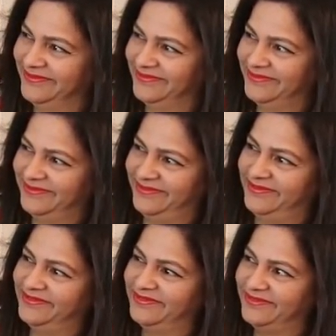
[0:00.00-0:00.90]

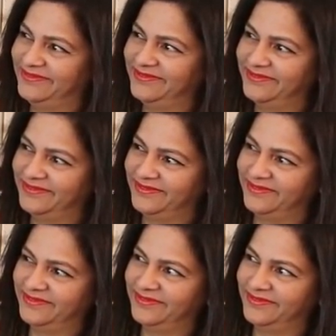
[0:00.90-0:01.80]

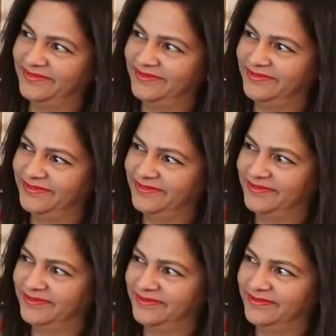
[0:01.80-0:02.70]

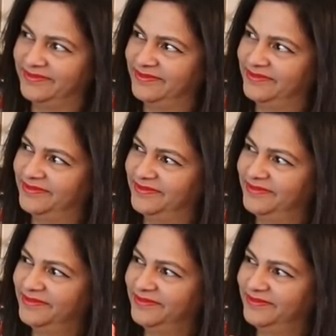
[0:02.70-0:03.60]
No words are spoken by the person on screen.